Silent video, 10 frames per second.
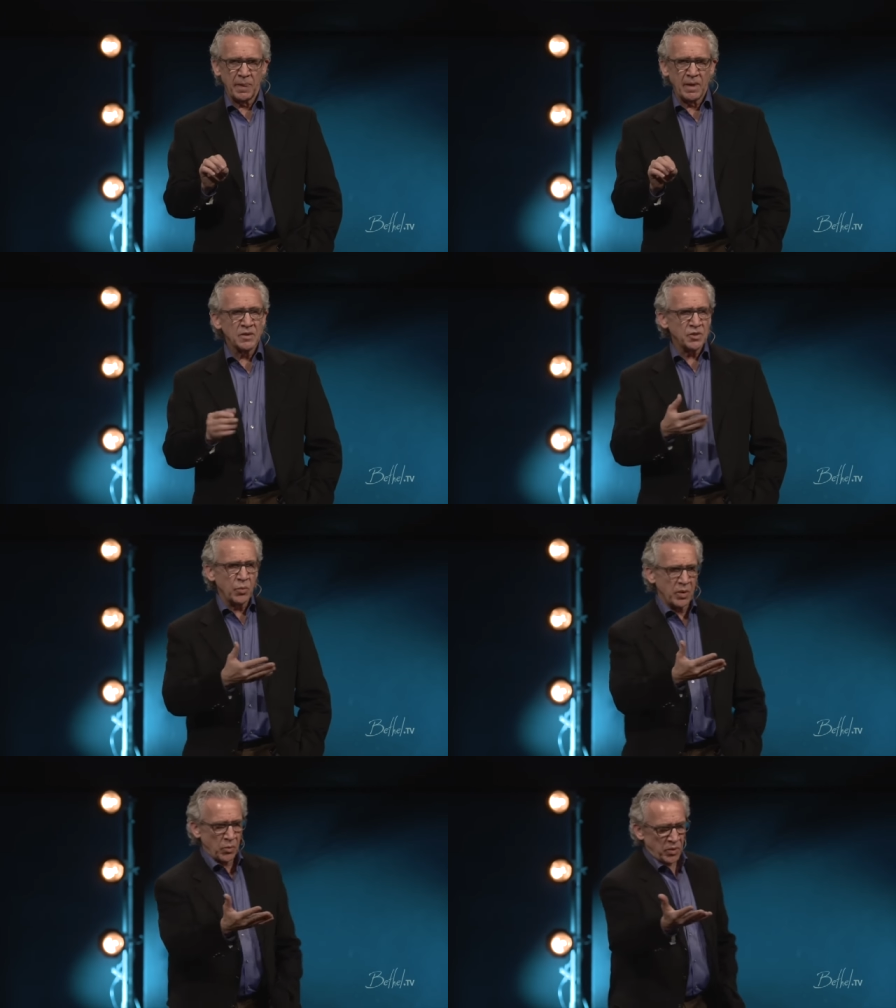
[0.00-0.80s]

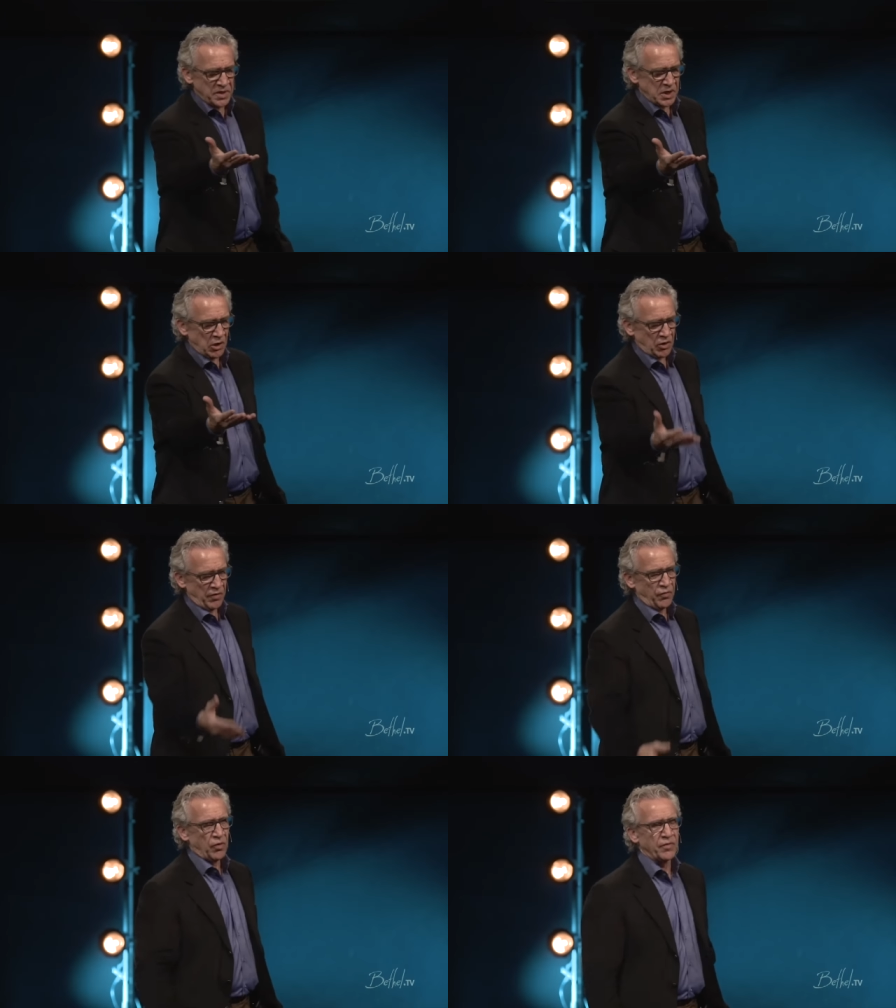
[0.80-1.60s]
So what is He looking
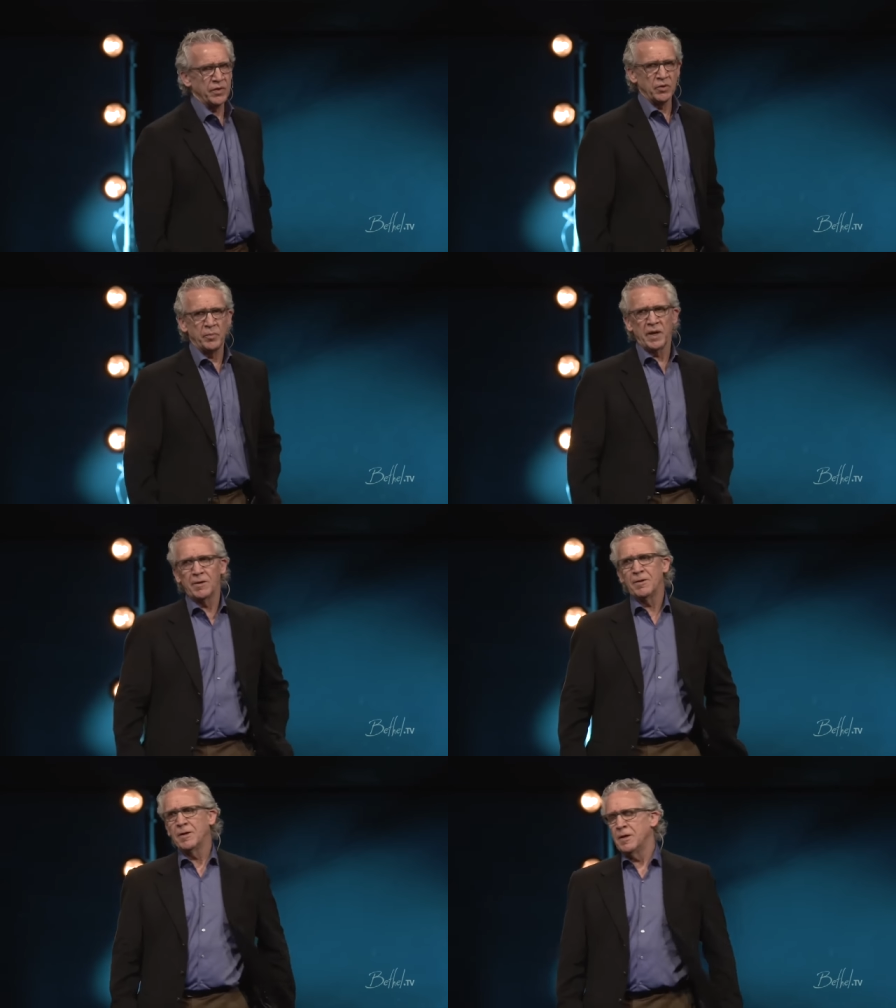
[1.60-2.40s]
for you and me?
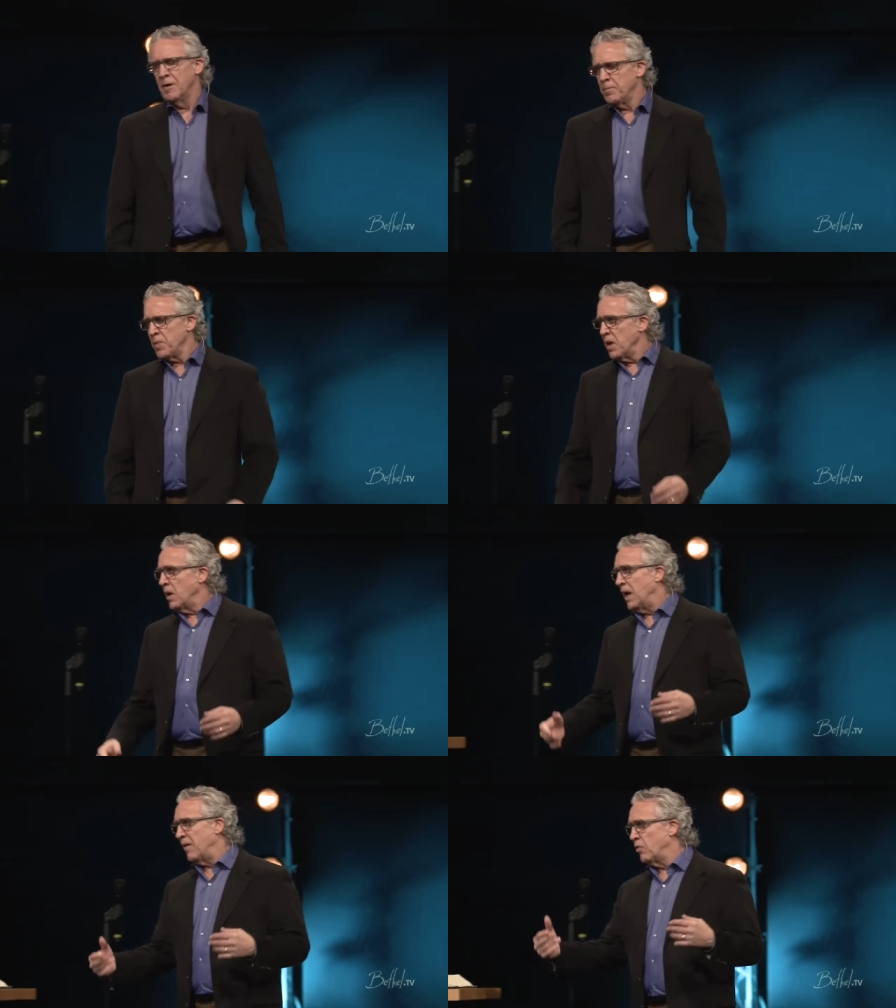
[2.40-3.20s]

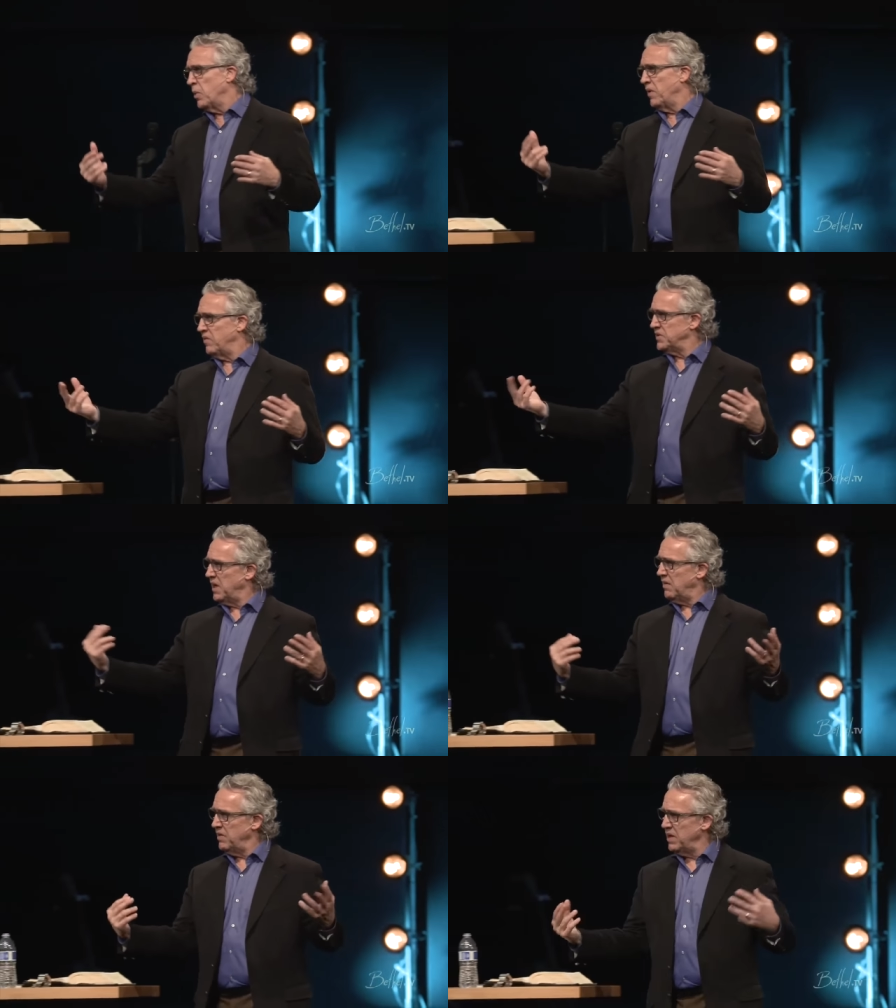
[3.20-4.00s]
Every one of us
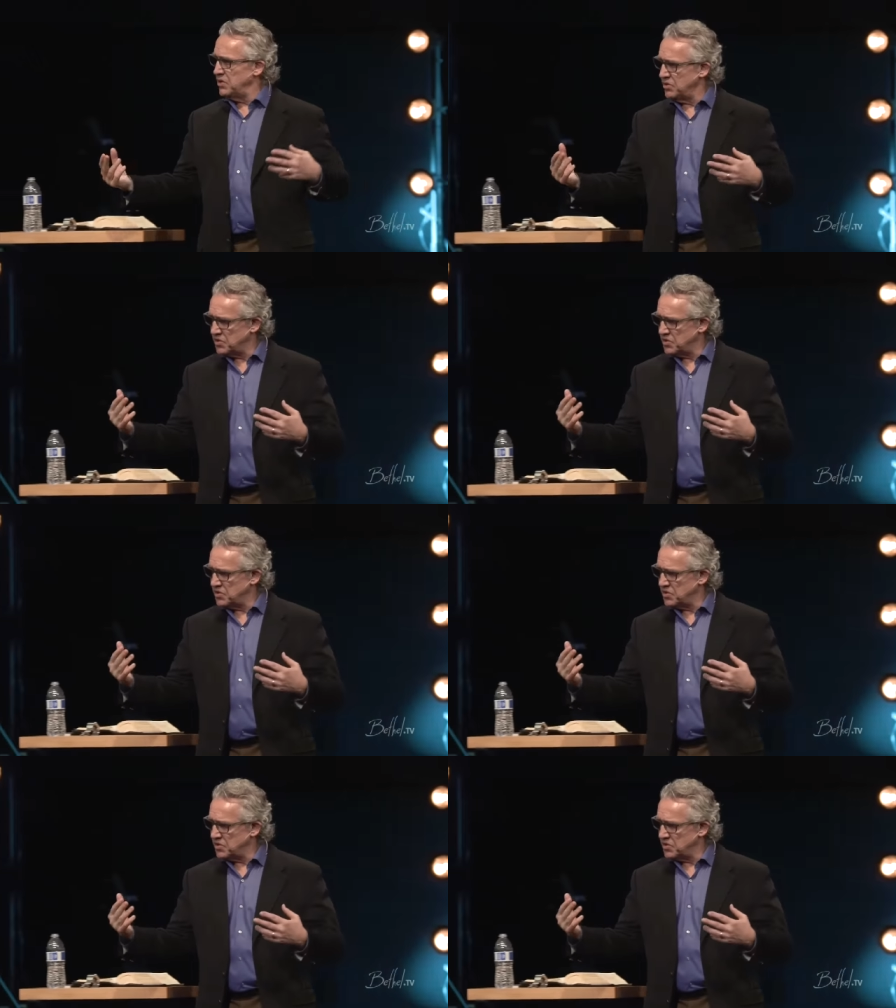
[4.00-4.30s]
have issues,